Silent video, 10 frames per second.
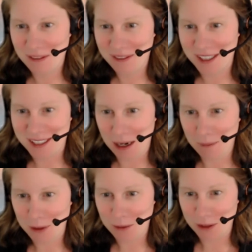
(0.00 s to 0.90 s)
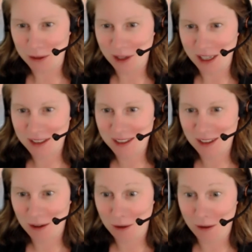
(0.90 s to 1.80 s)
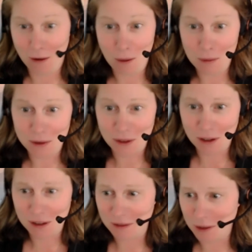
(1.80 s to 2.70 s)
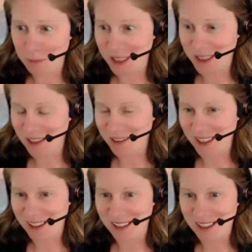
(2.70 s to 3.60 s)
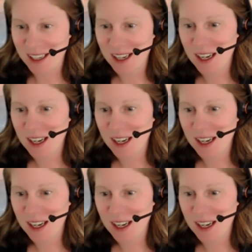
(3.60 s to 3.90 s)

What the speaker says: the time to address almost all of them, it sounds like,